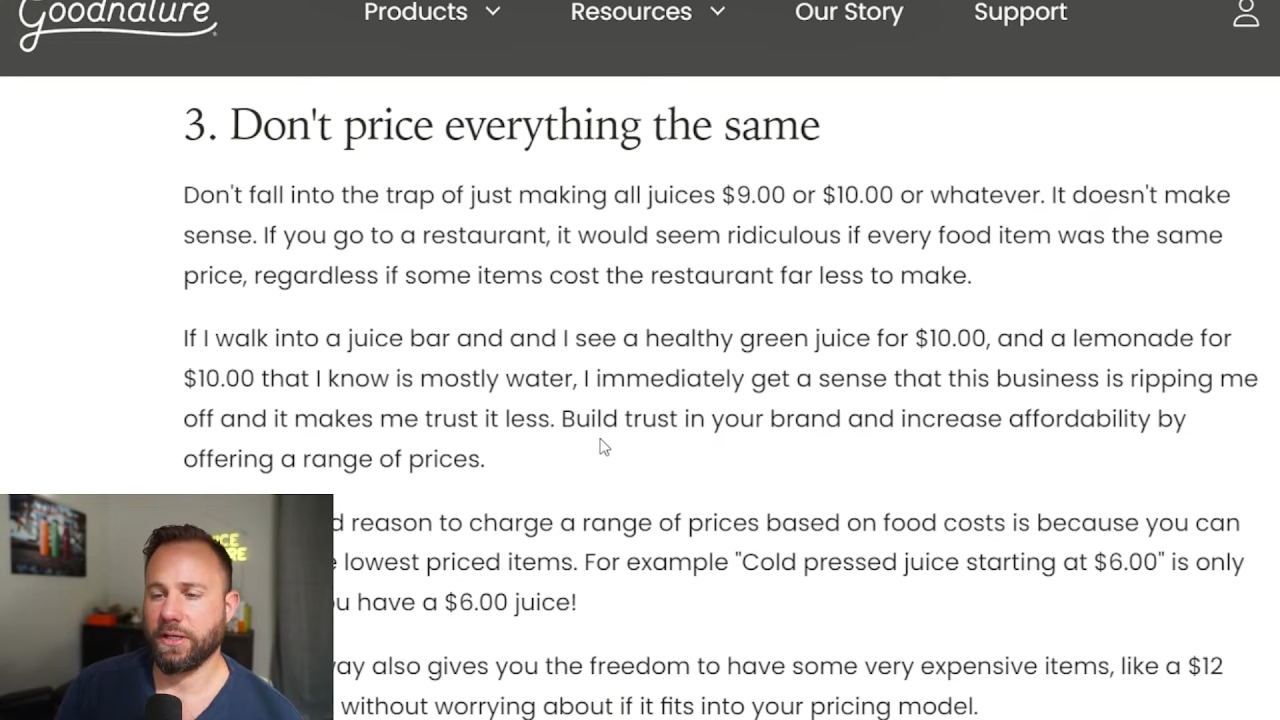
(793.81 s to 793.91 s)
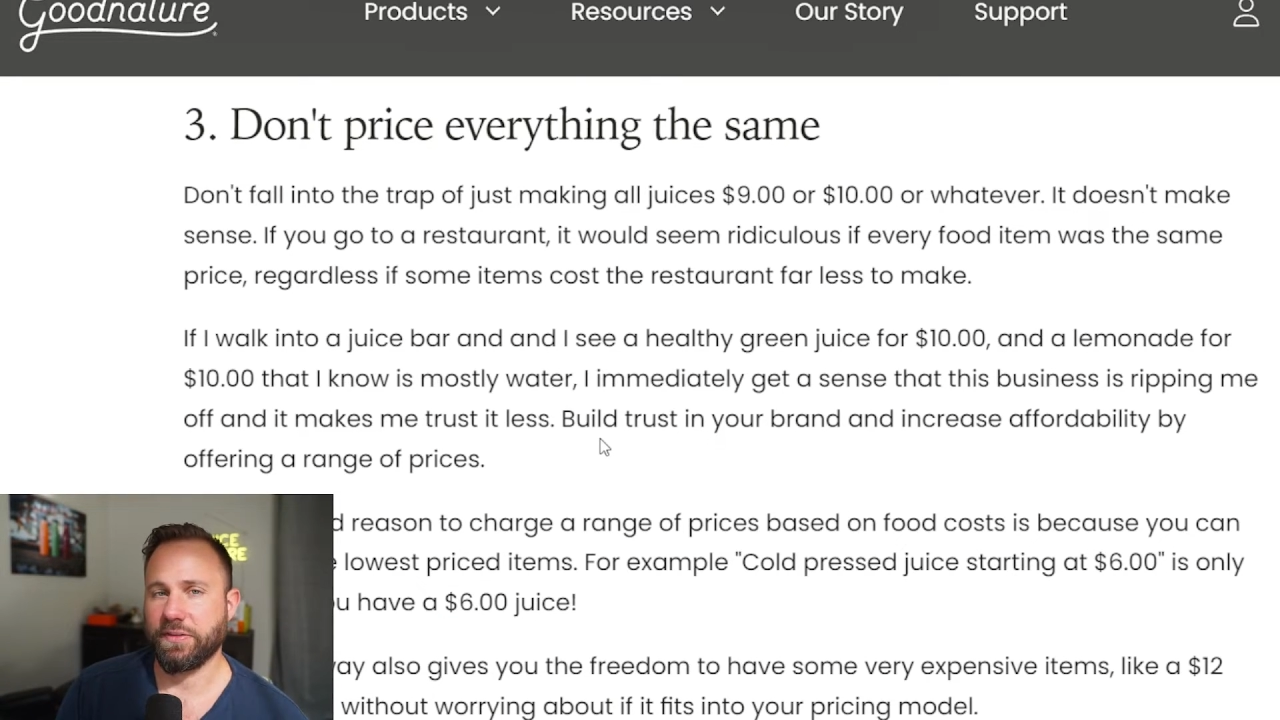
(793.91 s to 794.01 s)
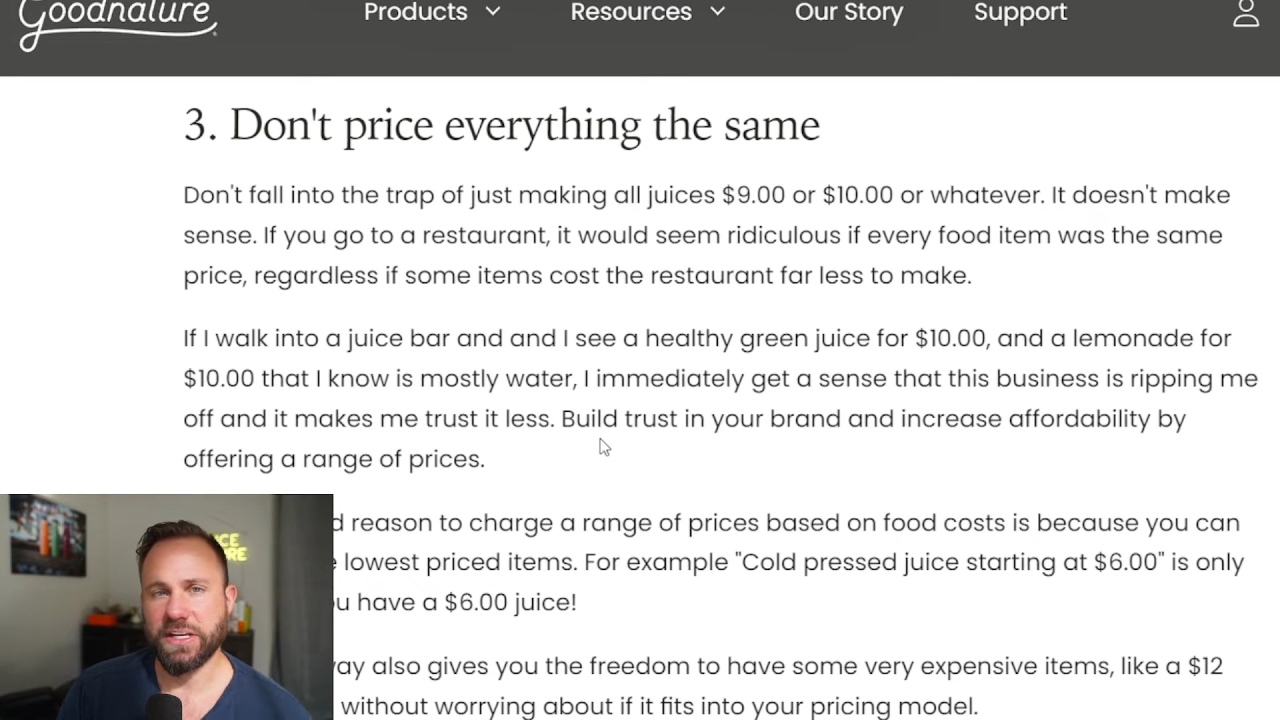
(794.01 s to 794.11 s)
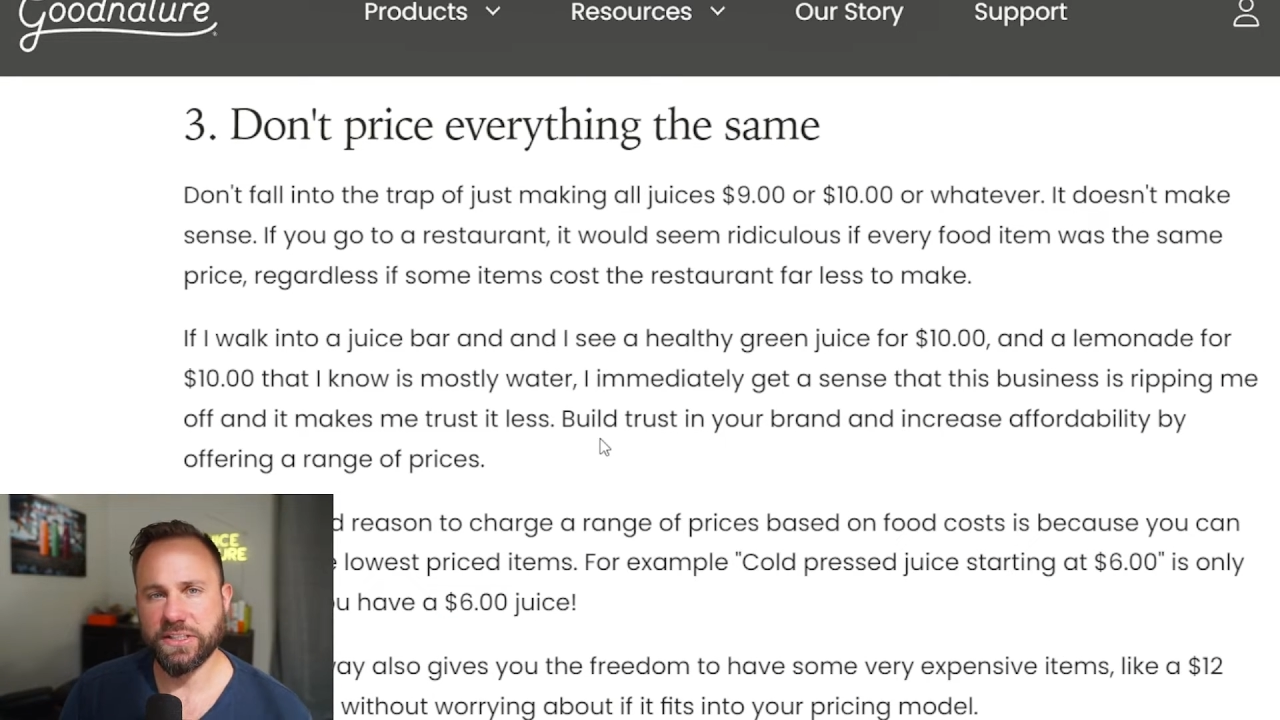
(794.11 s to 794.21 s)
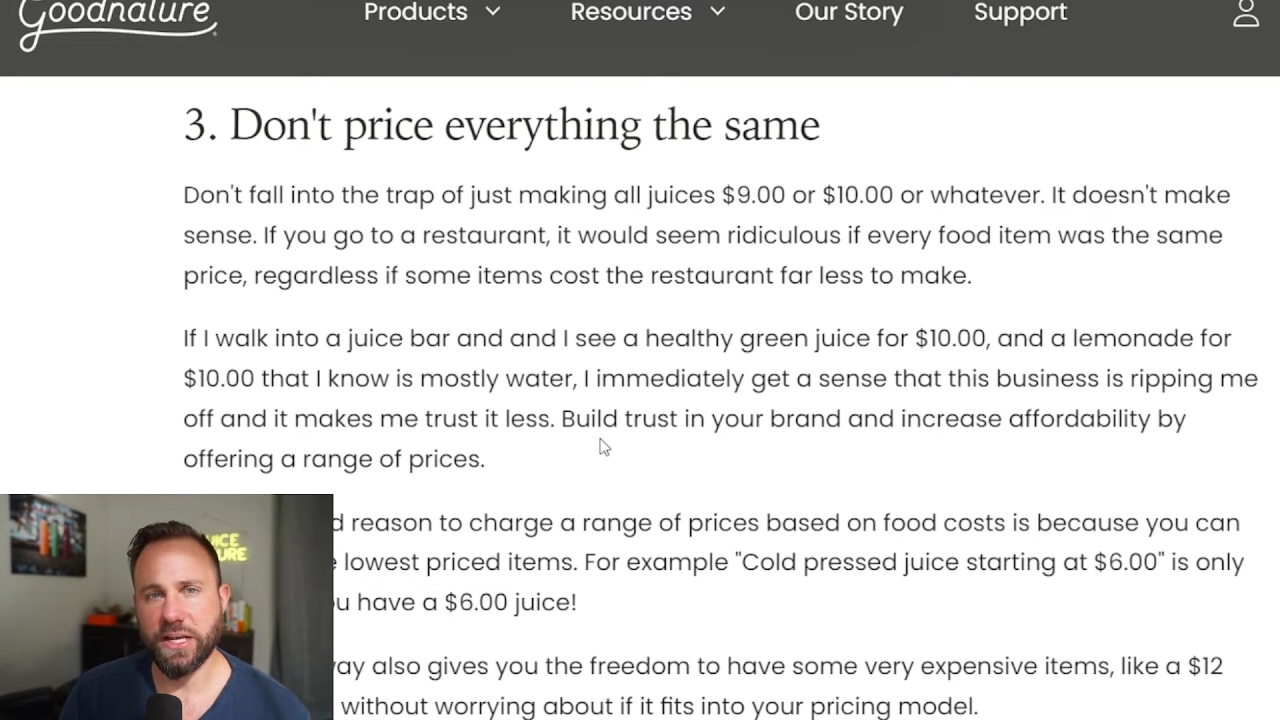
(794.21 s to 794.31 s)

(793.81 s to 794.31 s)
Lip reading: And that's